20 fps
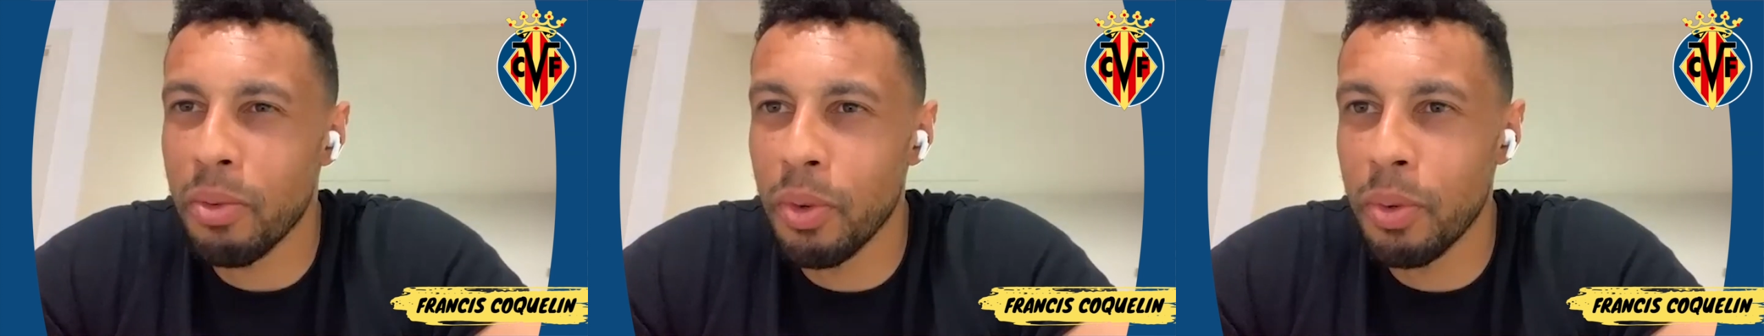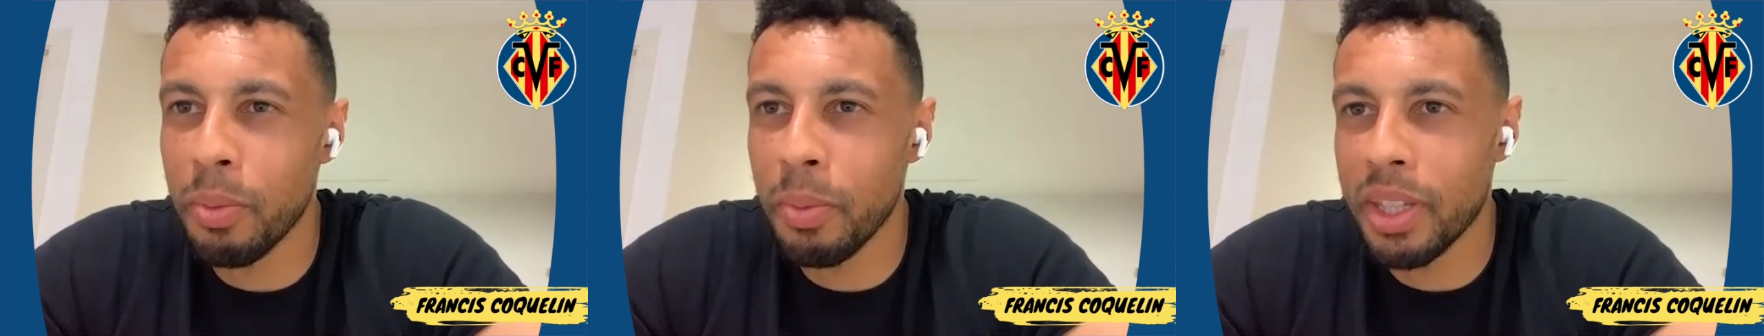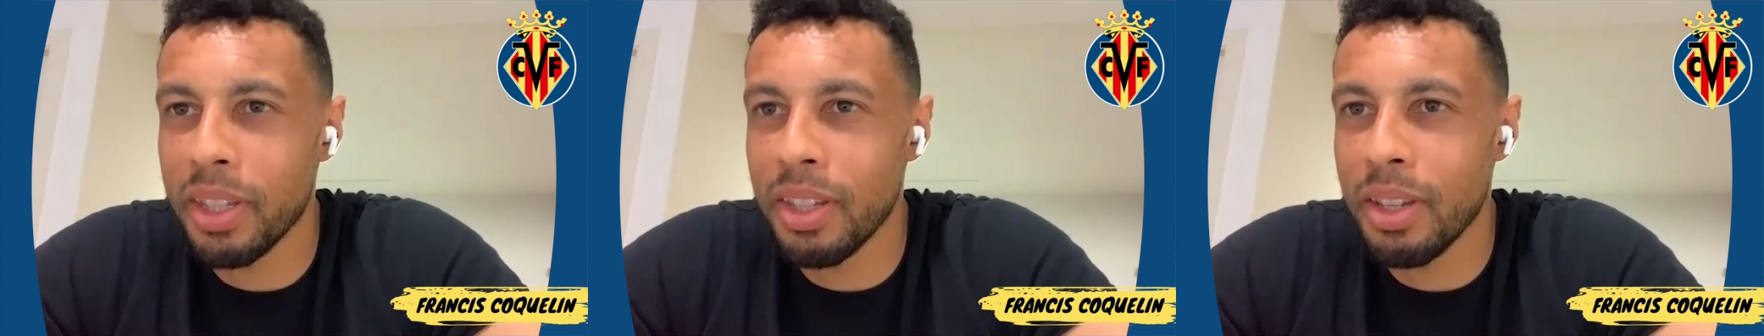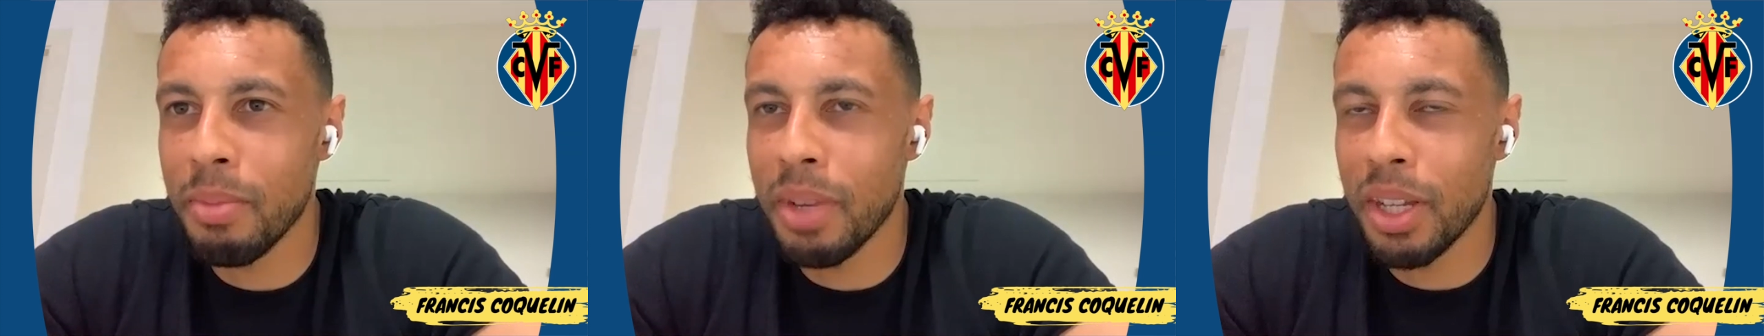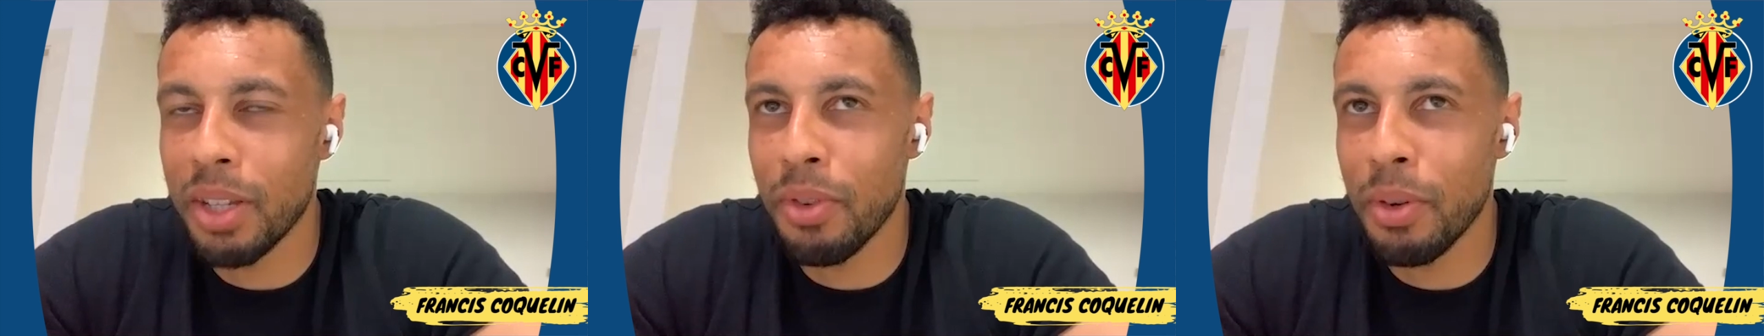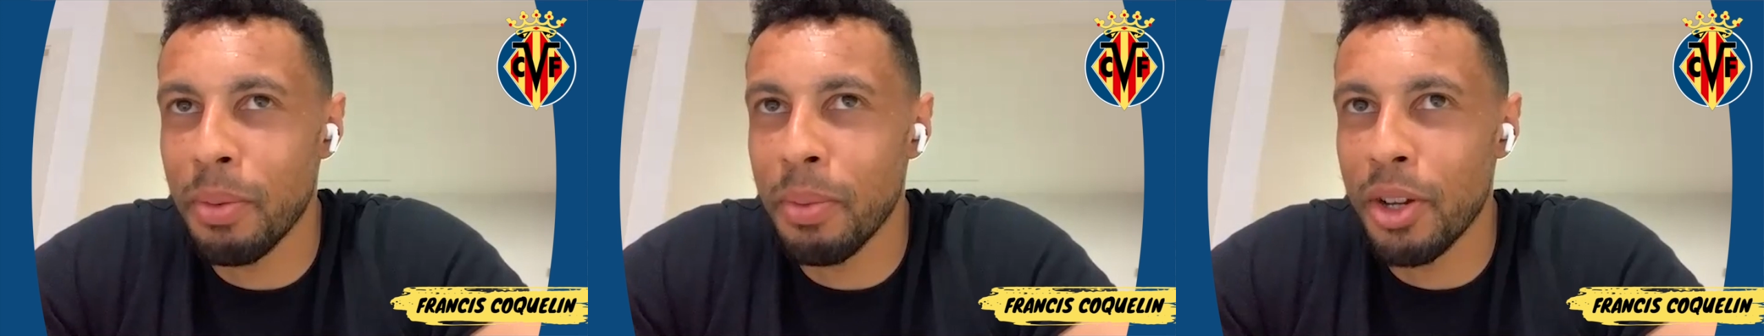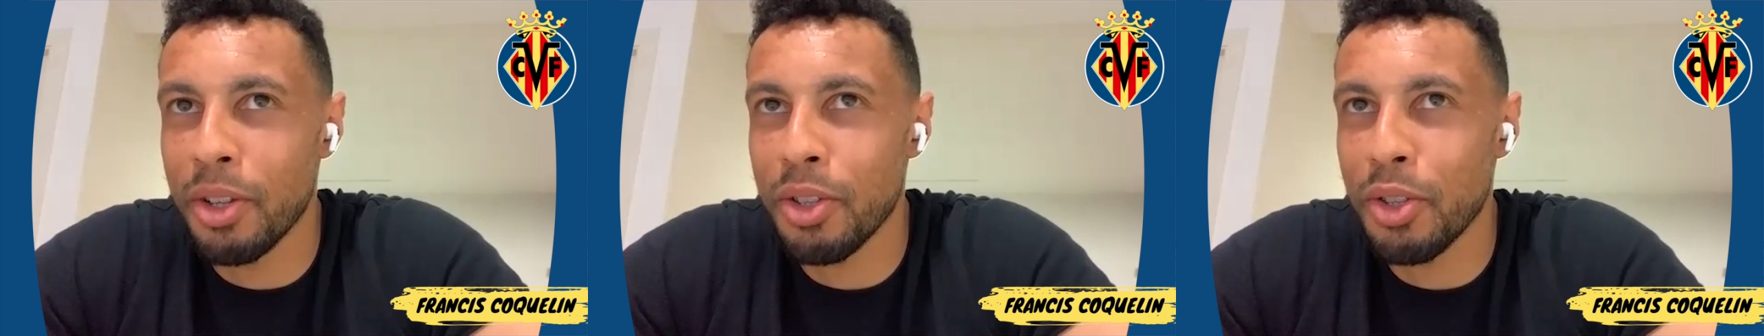with my teammates
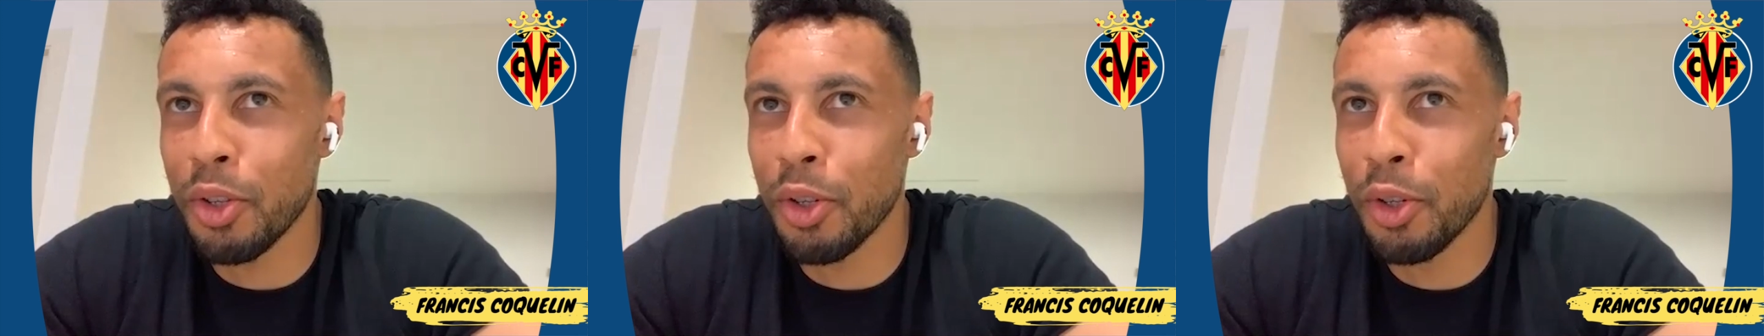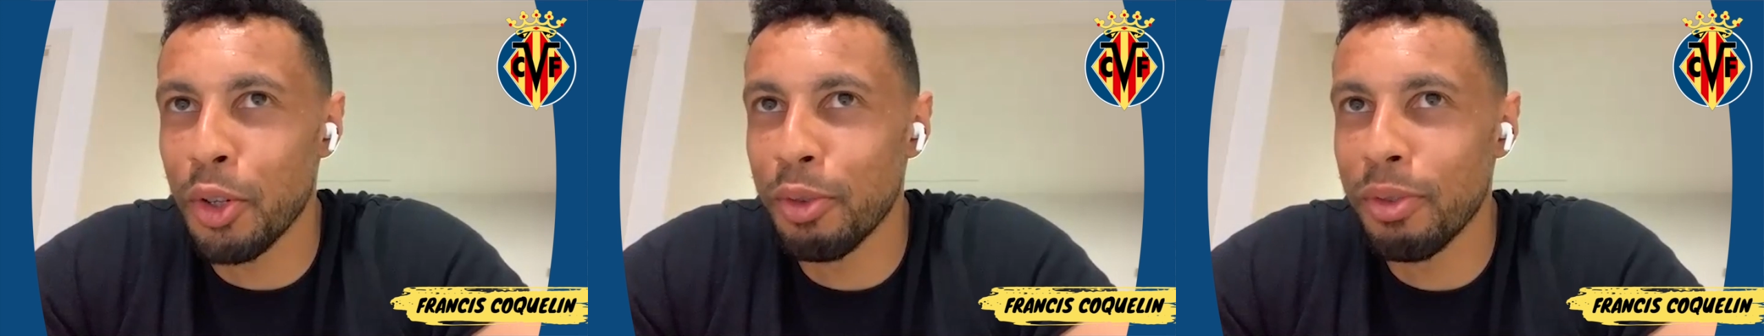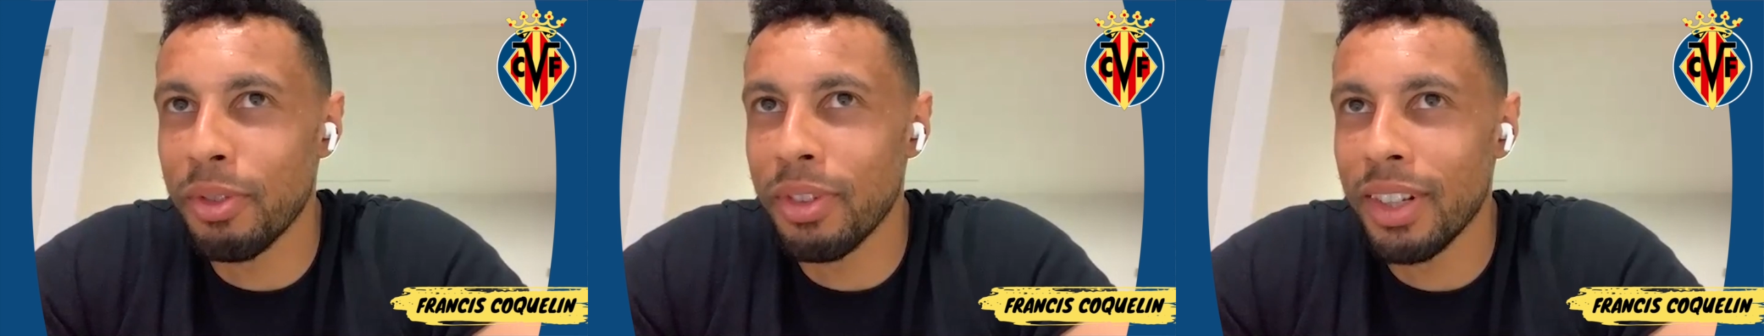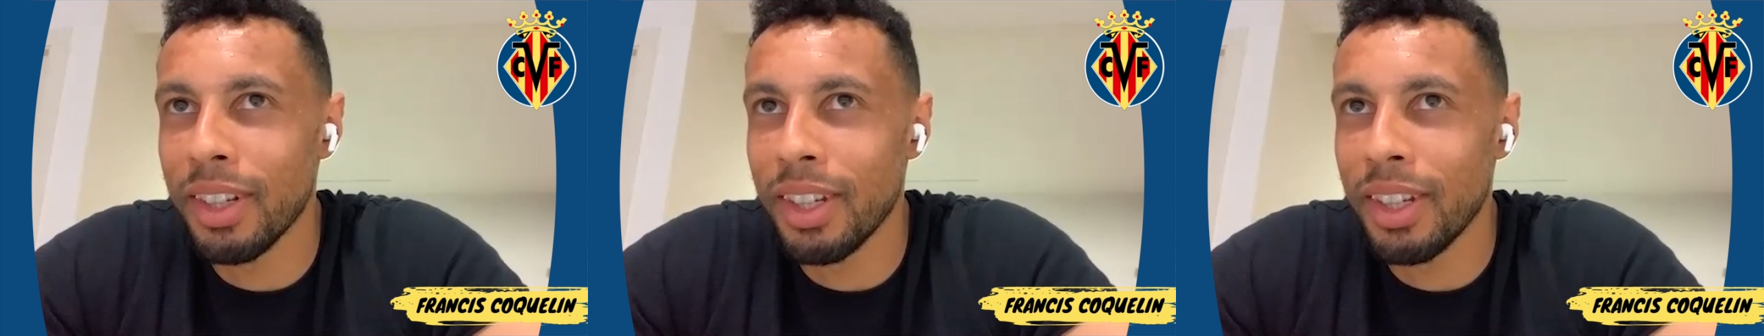from Arsenal,